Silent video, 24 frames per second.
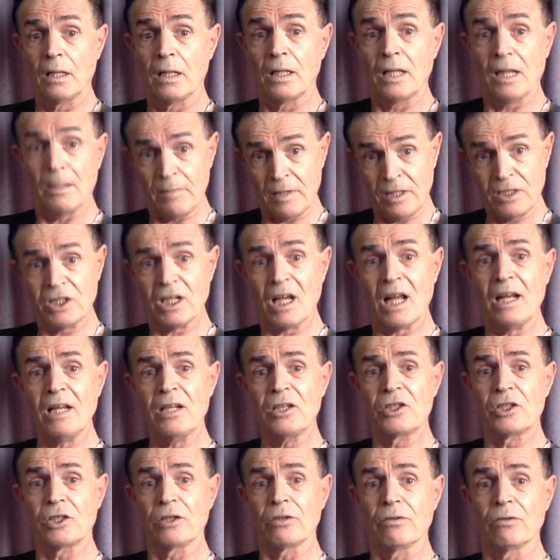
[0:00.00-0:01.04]
let me
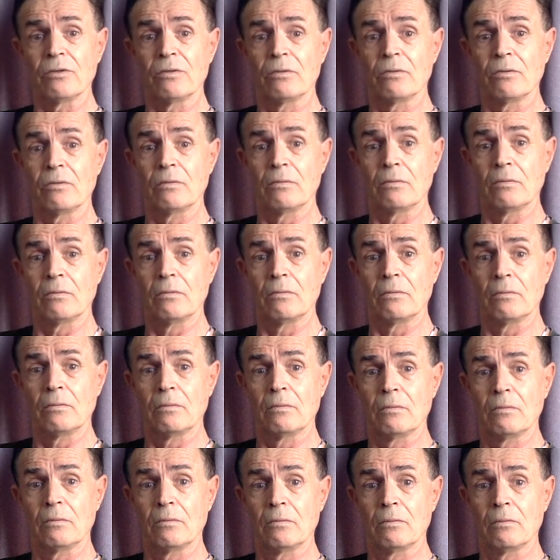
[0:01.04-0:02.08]
challenge you.
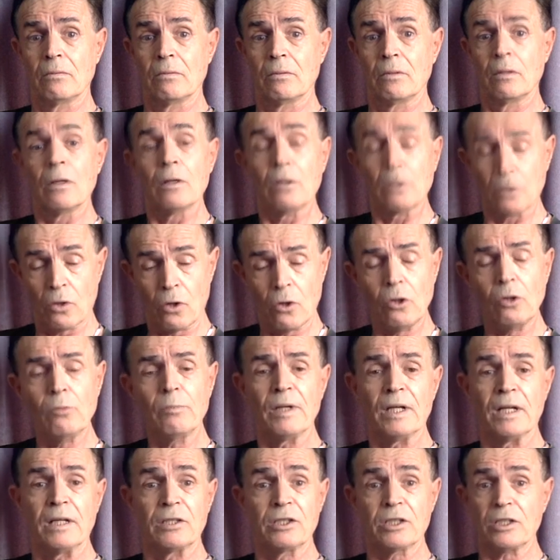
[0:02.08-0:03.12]
Call me,